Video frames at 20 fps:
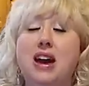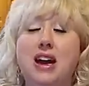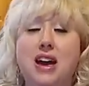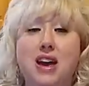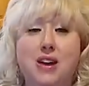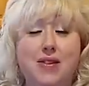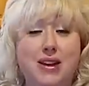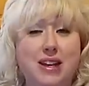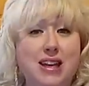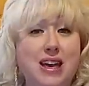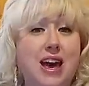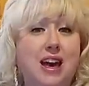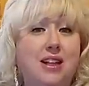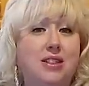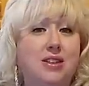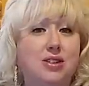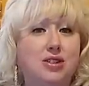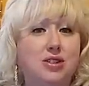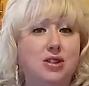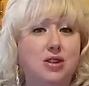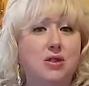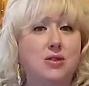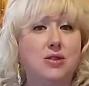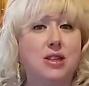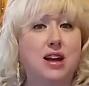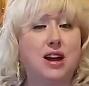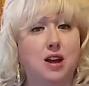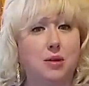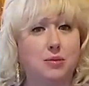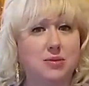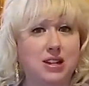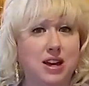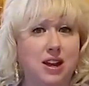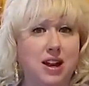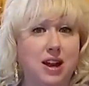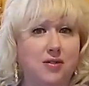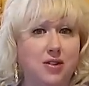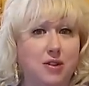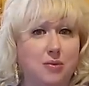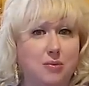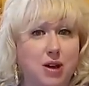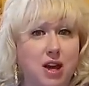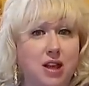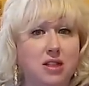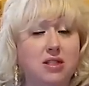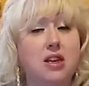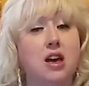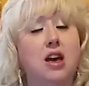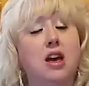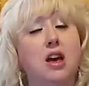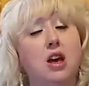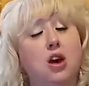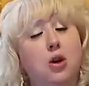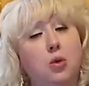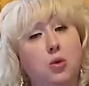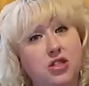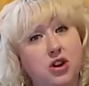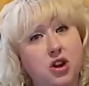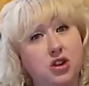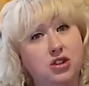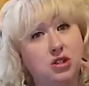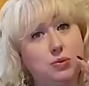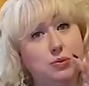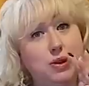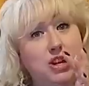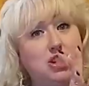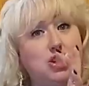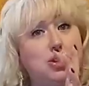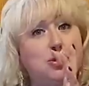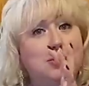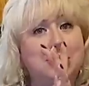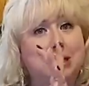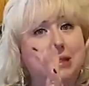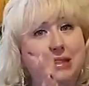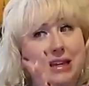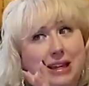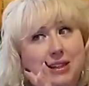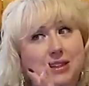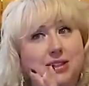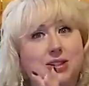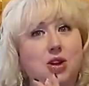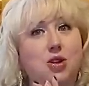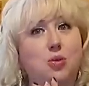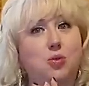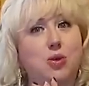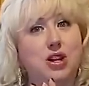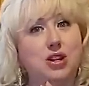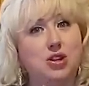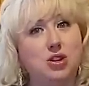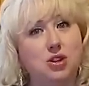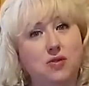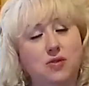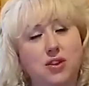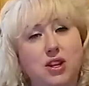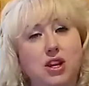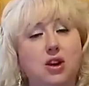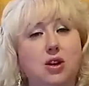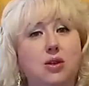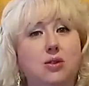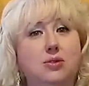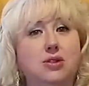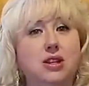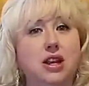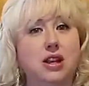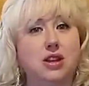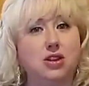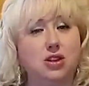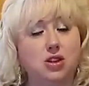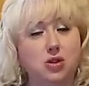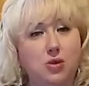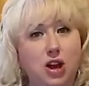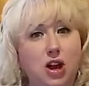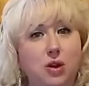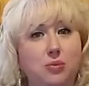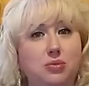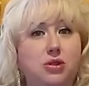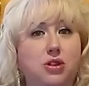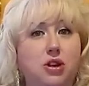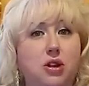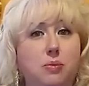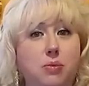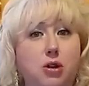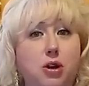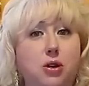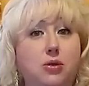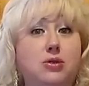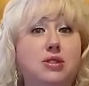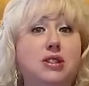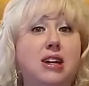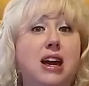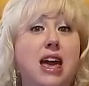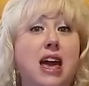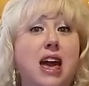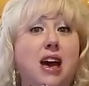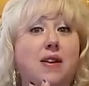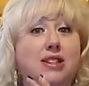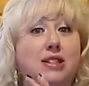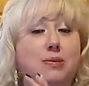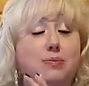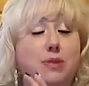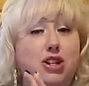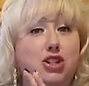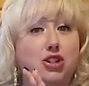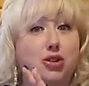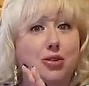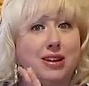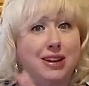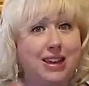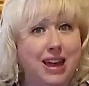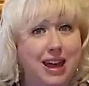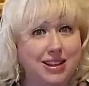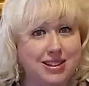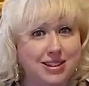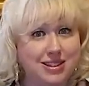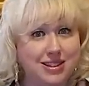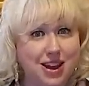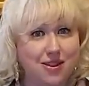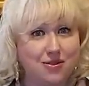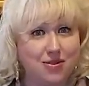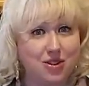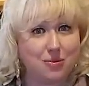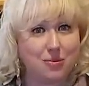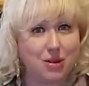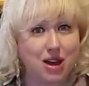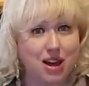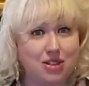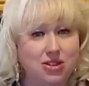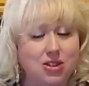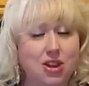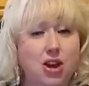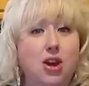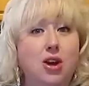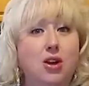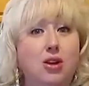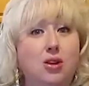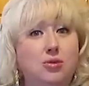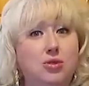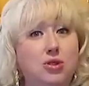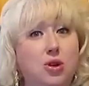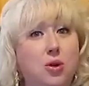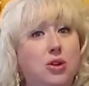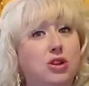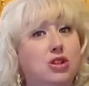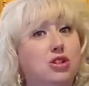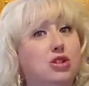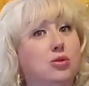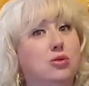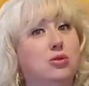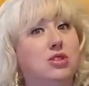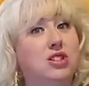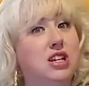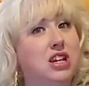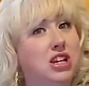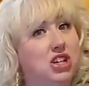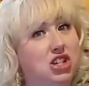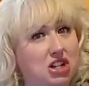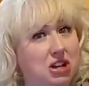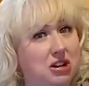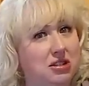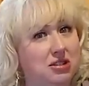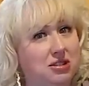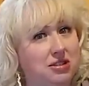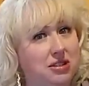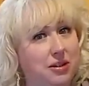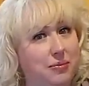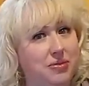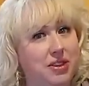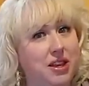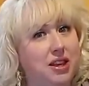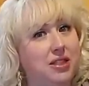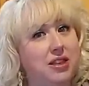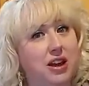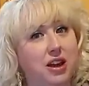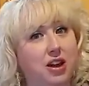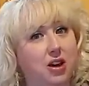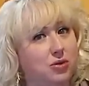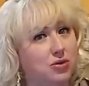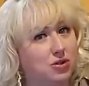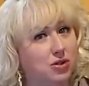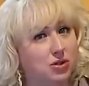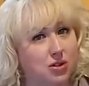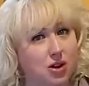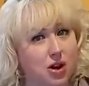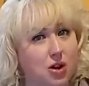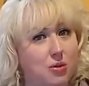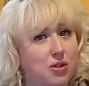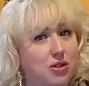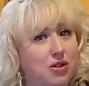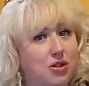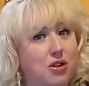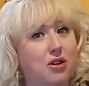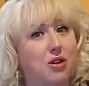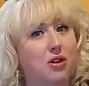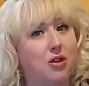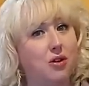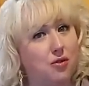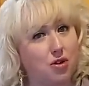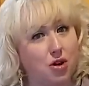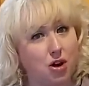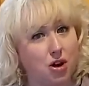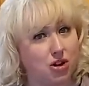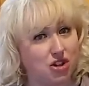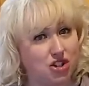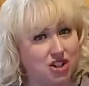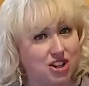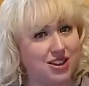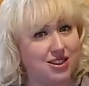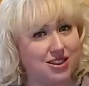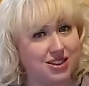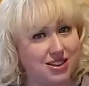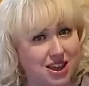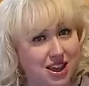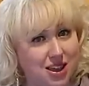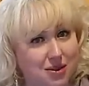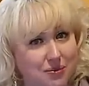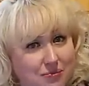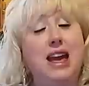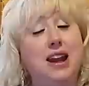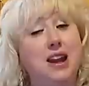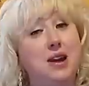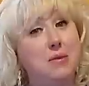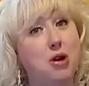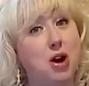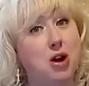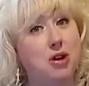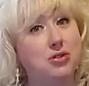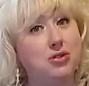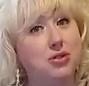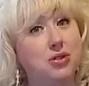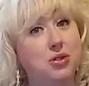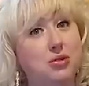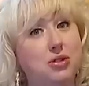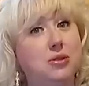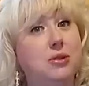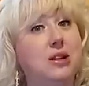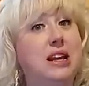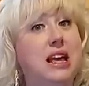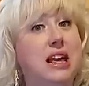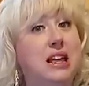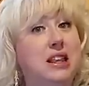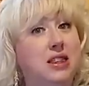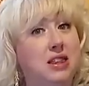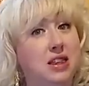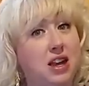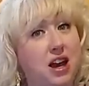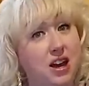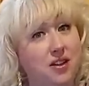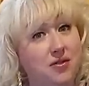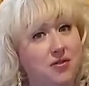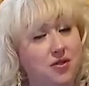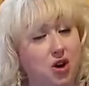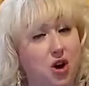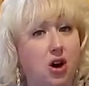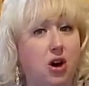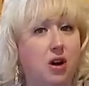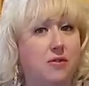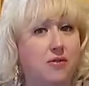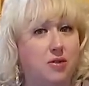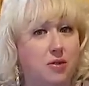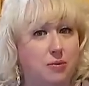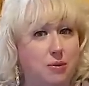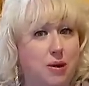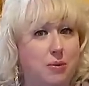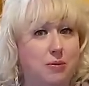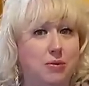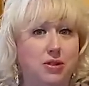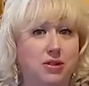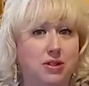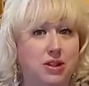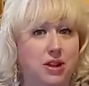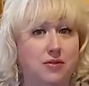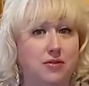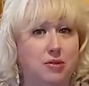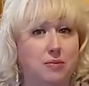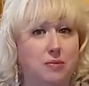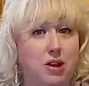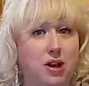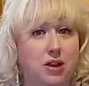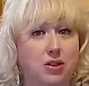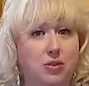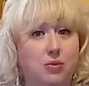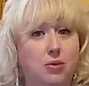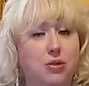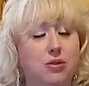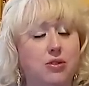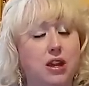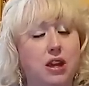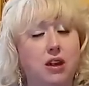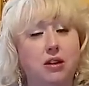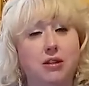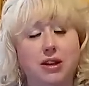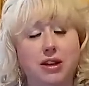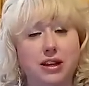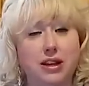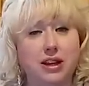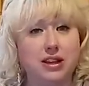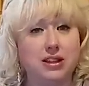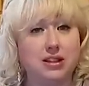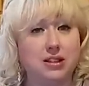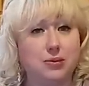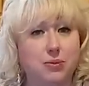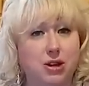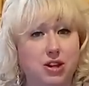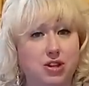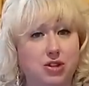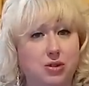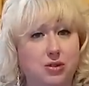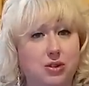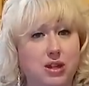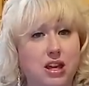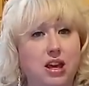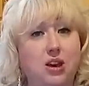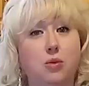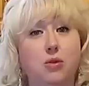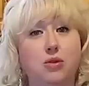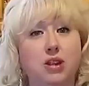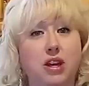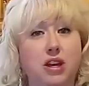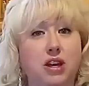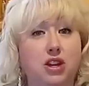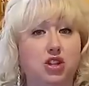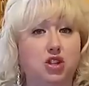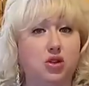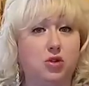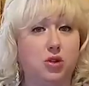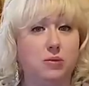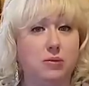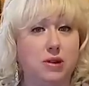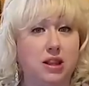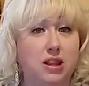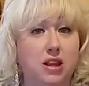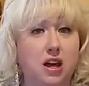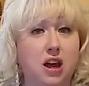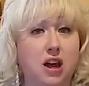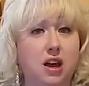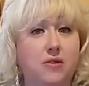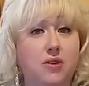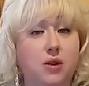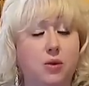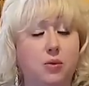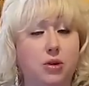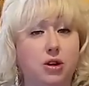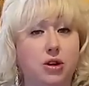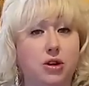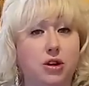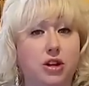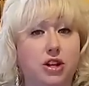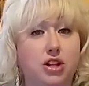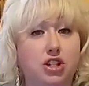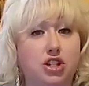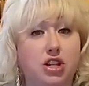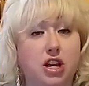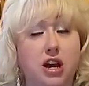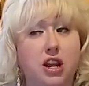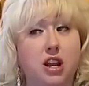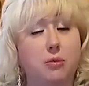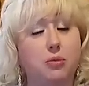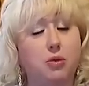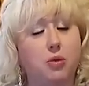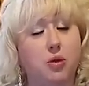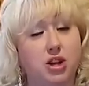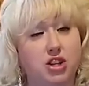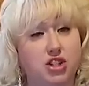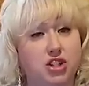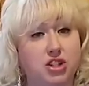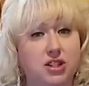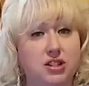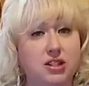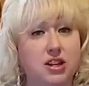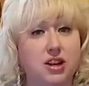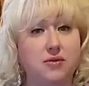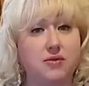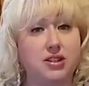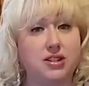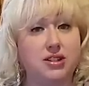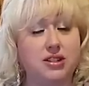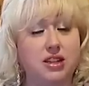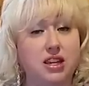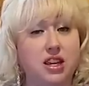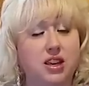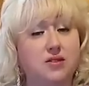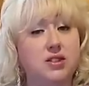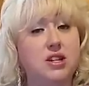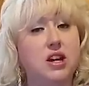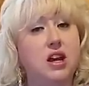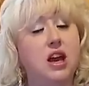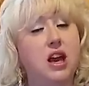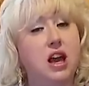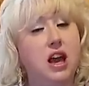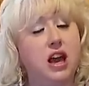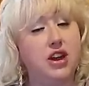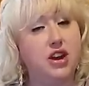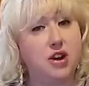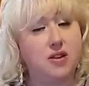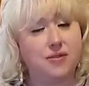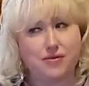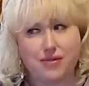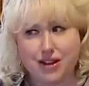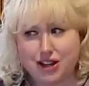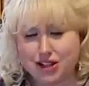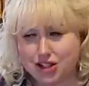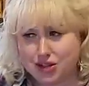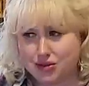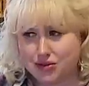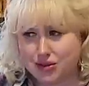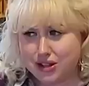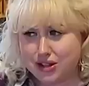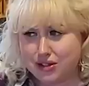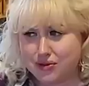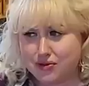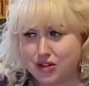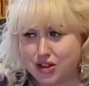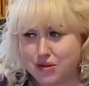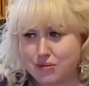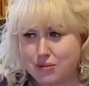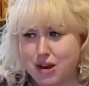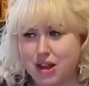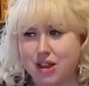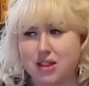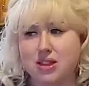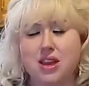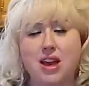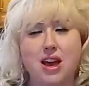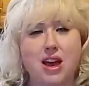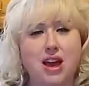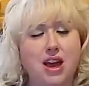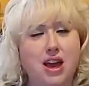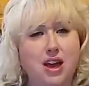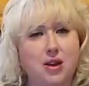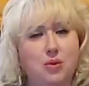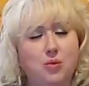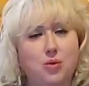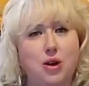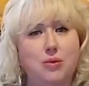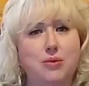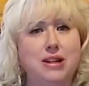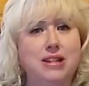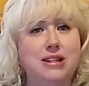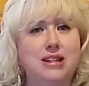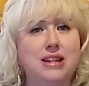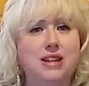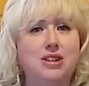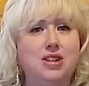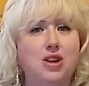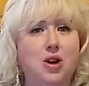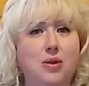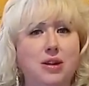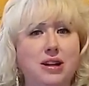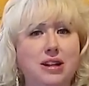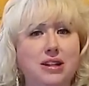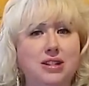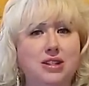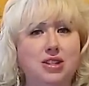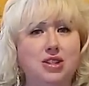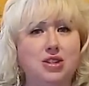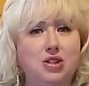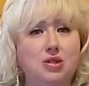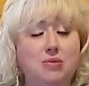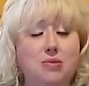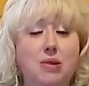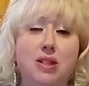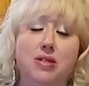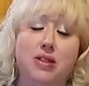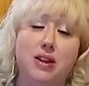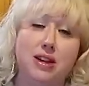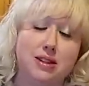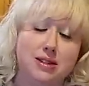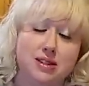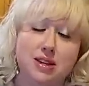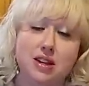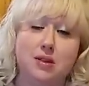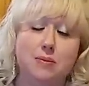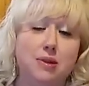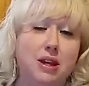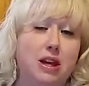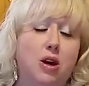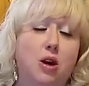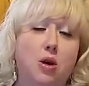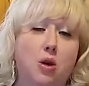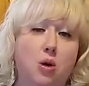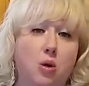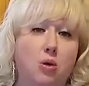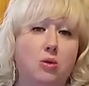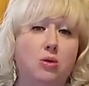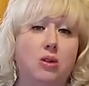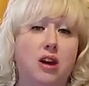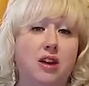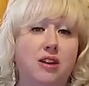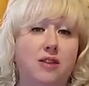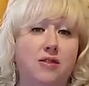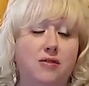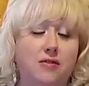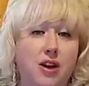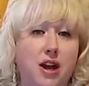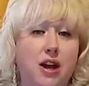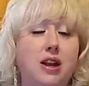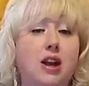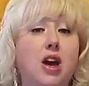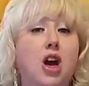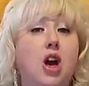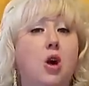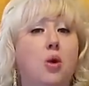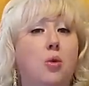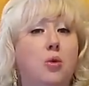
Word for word: I have a calendar that comes out every month with our special dates on when new videos and new helps are going to post. I have a special guest every month who's going to teach us something that goes along with our overarching theme. And I'm also doing a live call for members every month where they are going to get a special link where they can join me live, and we're going to chat up questions I've received and our victories for the month and what we need going into the new month, and it's going to be a whole lot of fun.